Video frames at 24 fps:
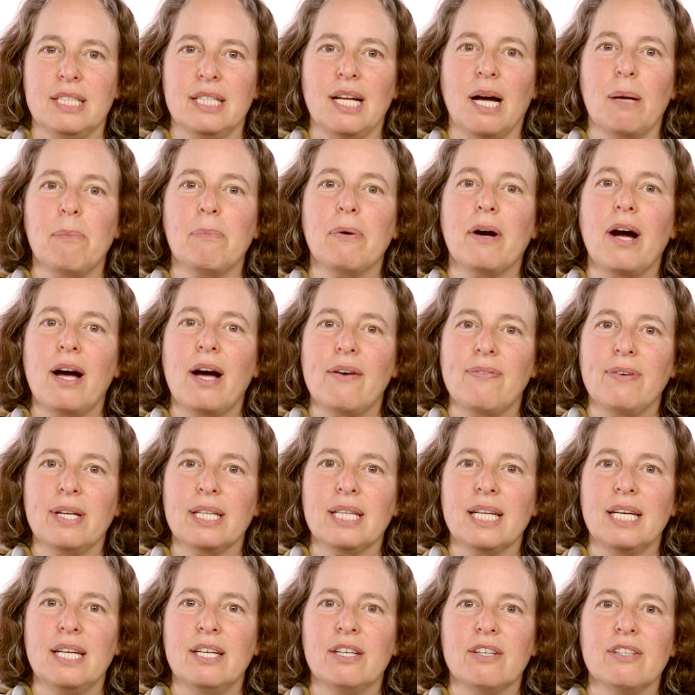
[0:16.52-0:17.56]
nonprofit
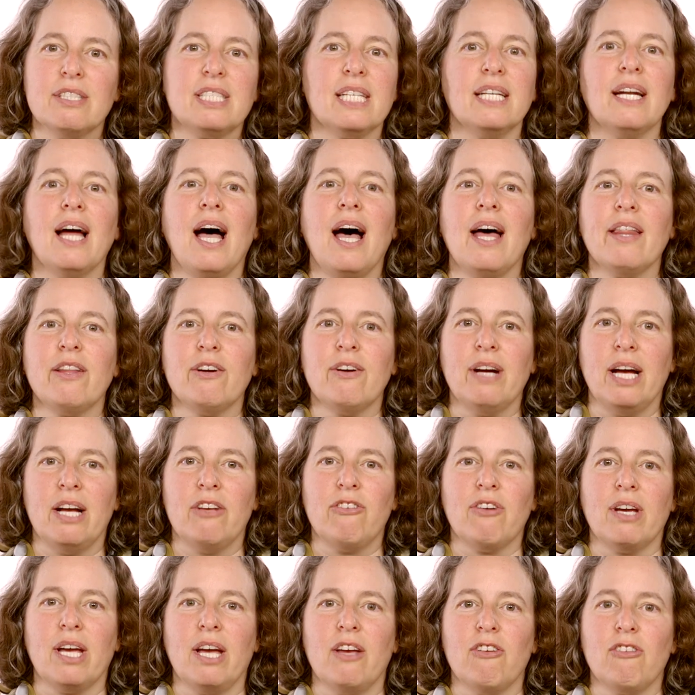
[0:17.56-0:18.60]
leaders, and other
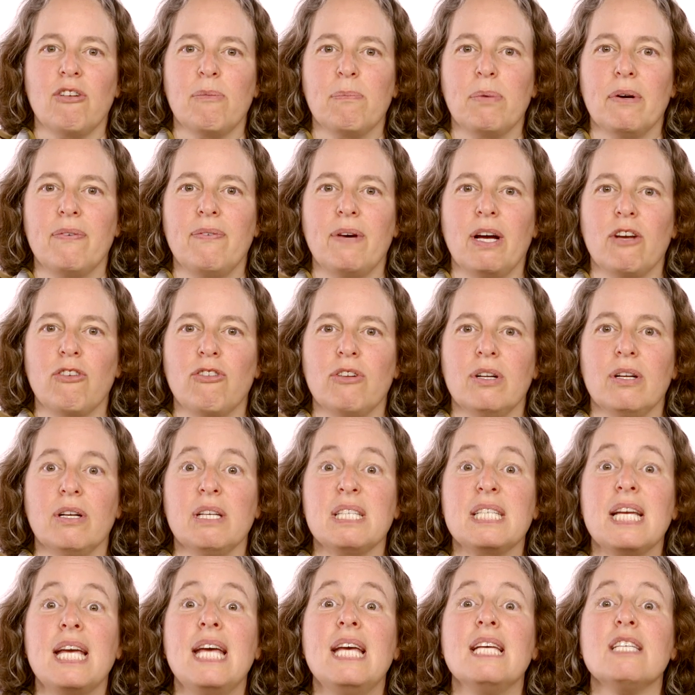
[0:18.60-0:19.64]
education professionals
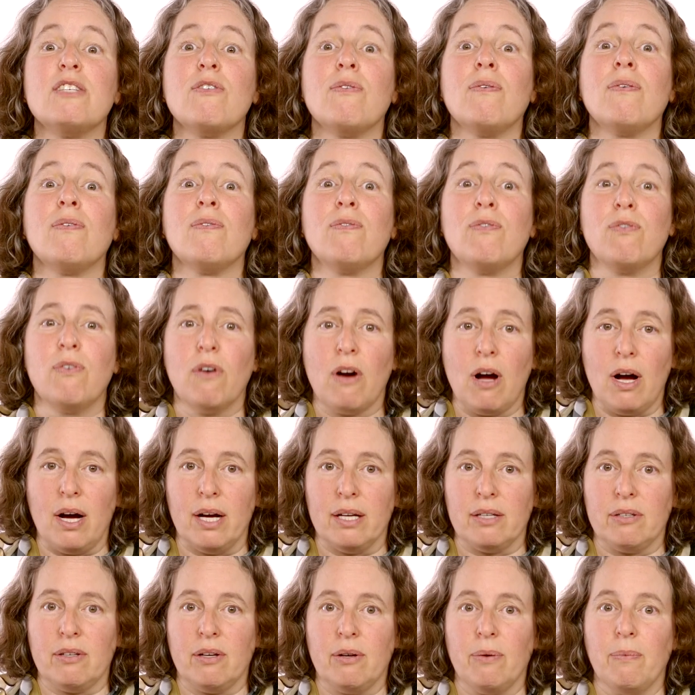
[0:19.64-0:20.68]
is
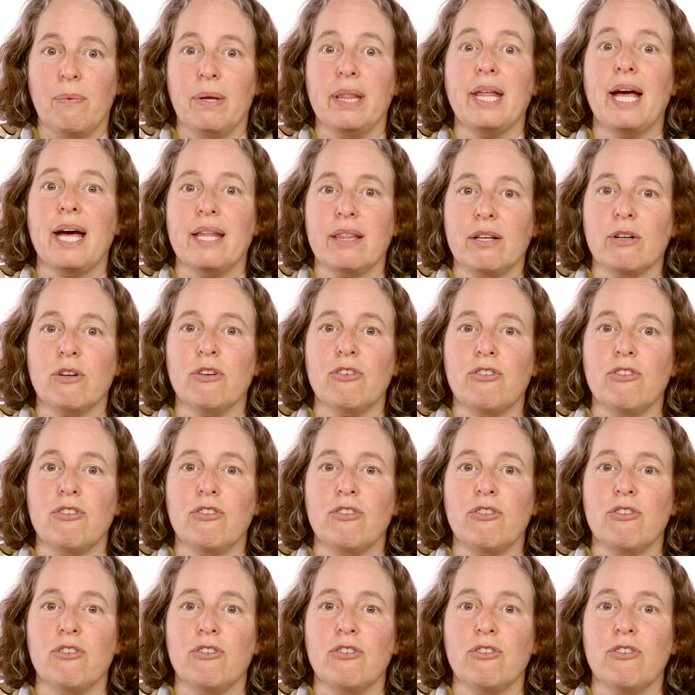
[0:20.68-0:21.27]
fraught with ethical